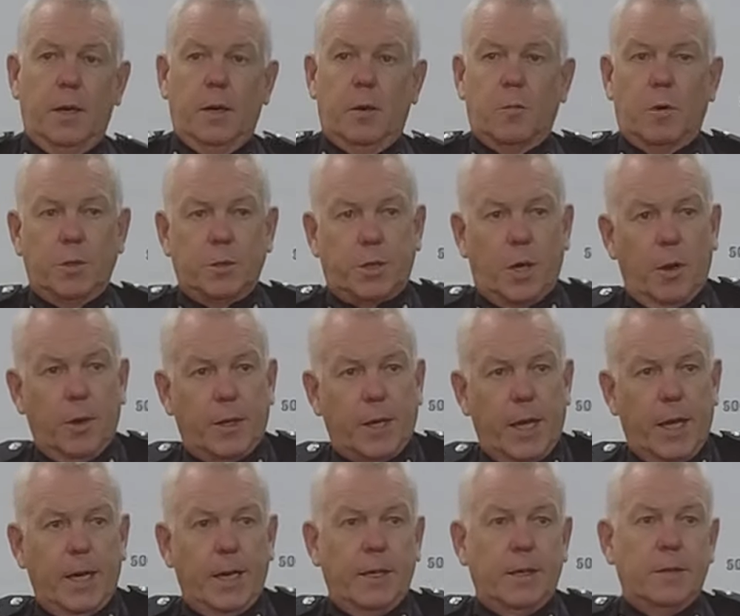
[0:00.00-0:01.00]
Whilst
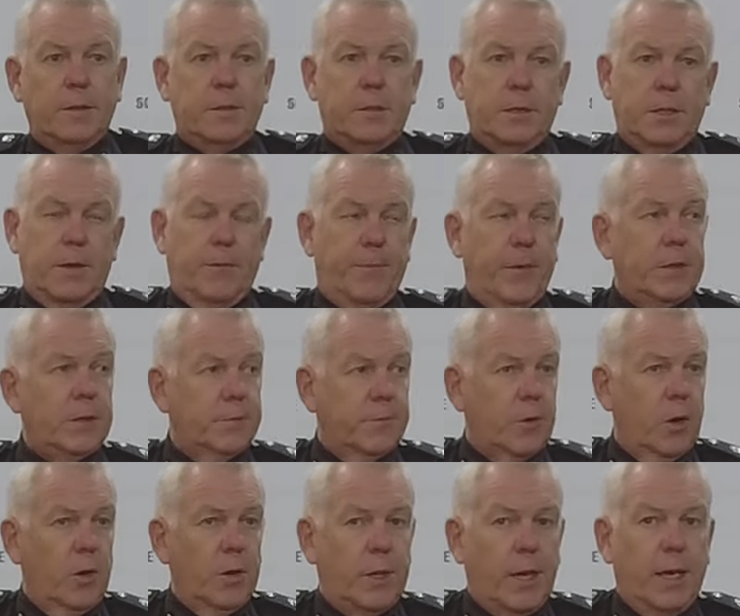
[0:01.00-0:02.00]
the effects of
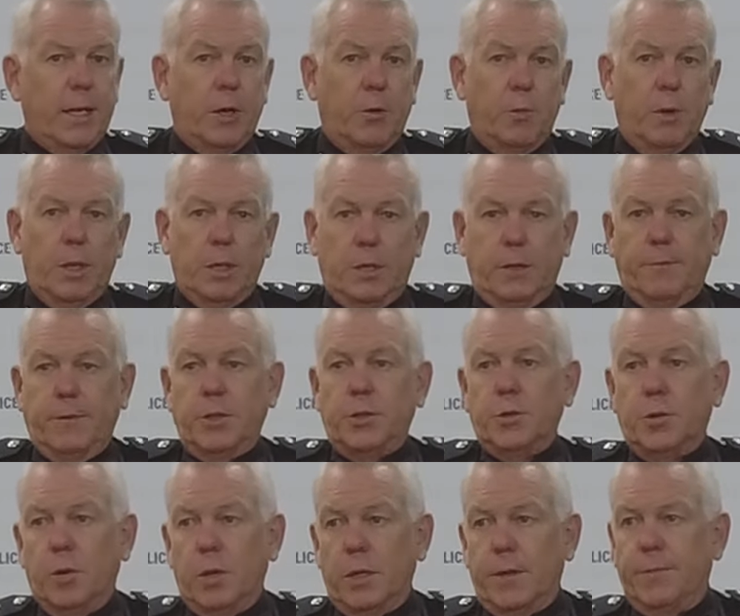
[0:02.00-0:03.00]
cocaine are relatively
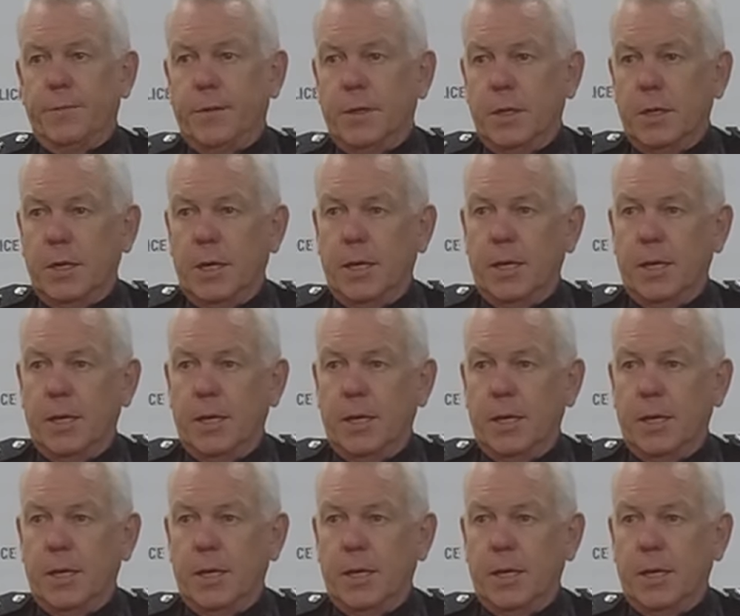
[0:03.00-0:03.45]
short-lived